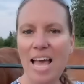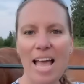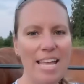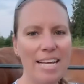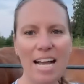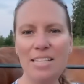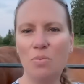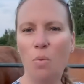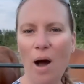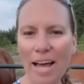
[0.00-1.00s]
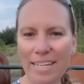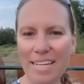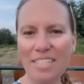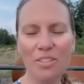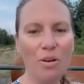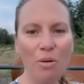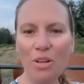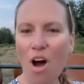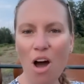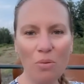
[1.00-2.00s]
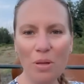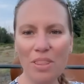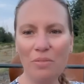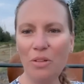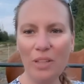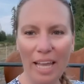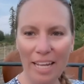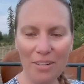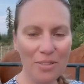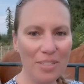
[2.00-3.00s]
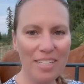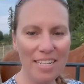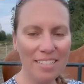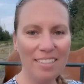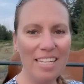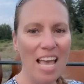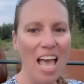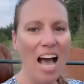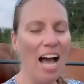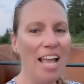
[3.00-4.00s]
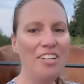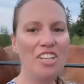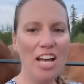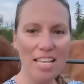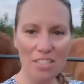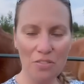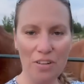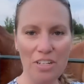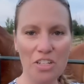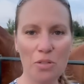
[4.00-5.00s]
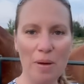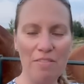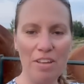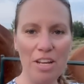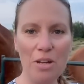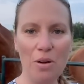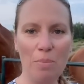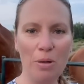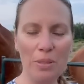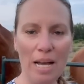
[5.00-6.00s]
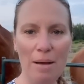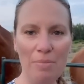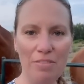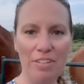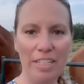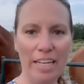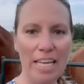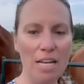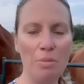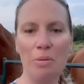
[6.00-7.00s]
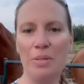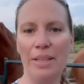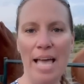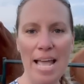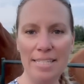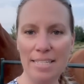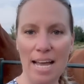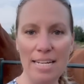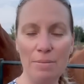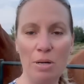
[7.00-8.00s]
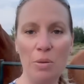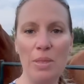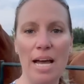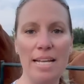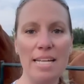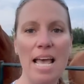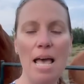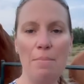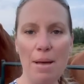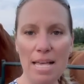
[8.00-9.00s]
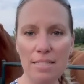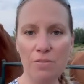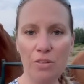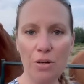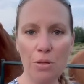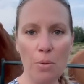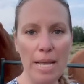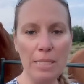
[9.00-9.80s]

Hey guys, what is going on with the volcanoes in Italy? I just finished my video about Campi Flegrei, about the landslide, about that massive earthquake